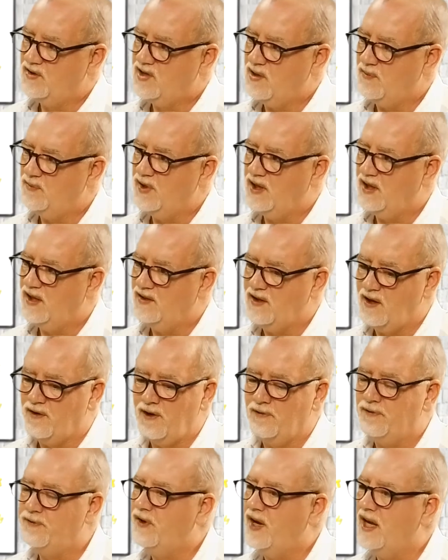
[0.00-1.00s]
something,
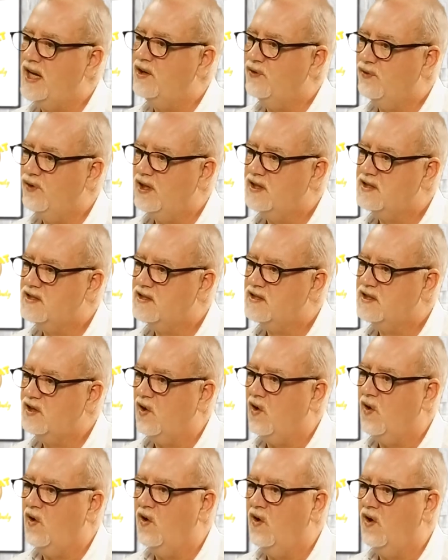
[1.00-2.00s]
a flight risk,
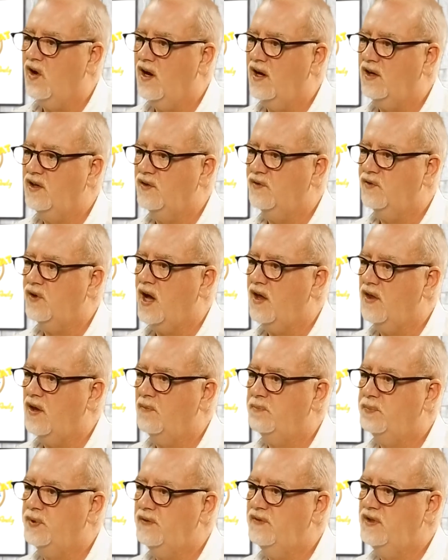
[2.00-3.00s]
or you've
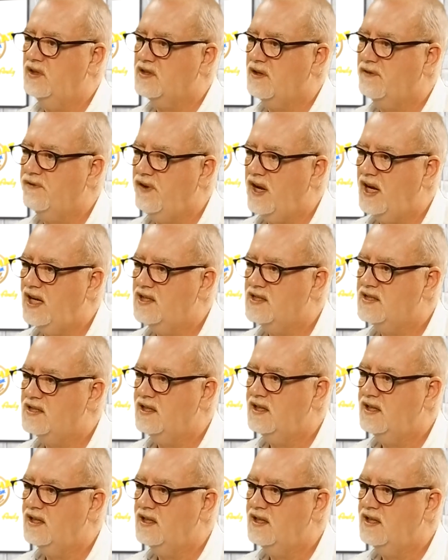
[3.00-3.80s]
a previous offences,